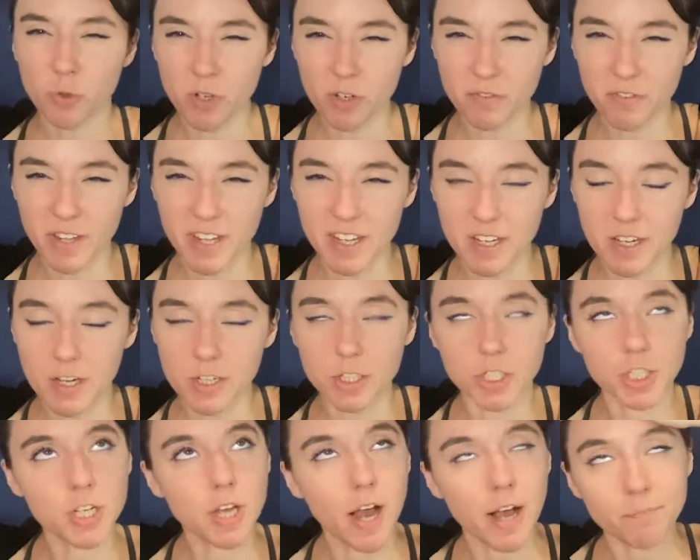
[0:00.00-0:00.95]
of like,
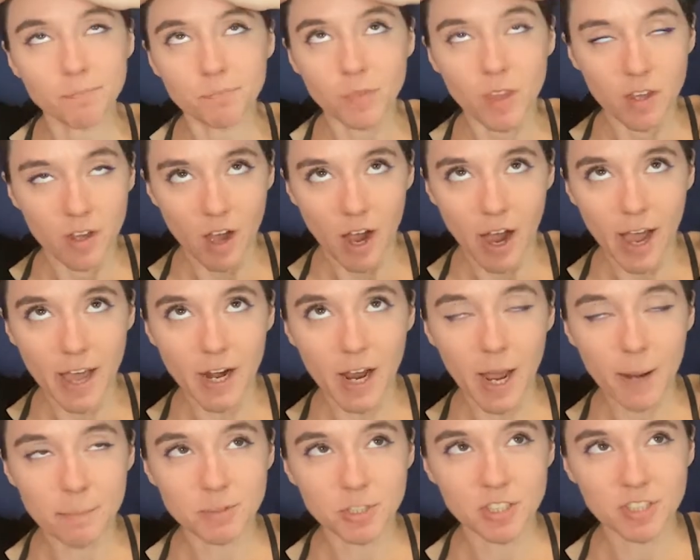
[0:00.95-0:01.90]

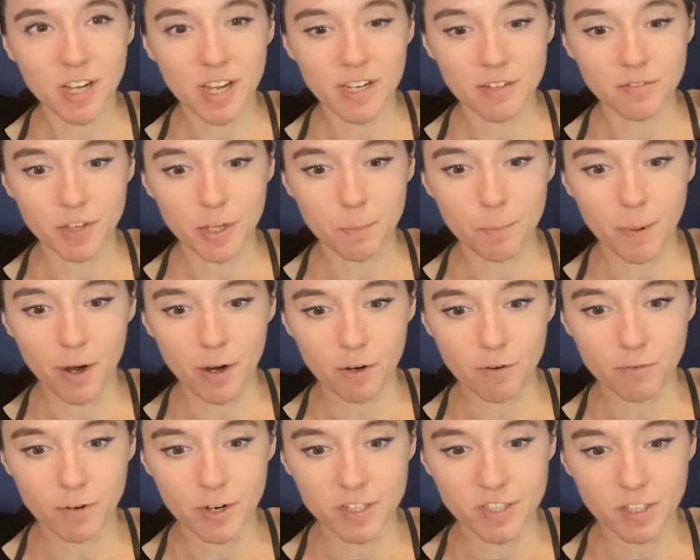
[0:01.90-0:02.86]
I'm just kind of like
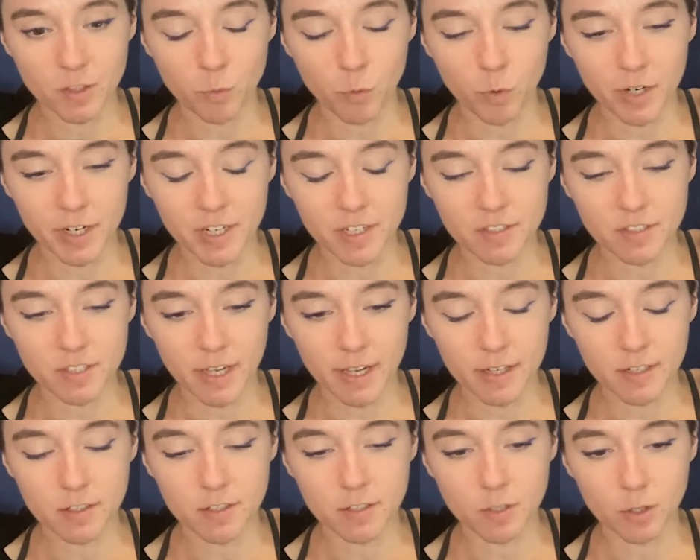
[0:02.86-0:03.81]
paraphrasing what he said.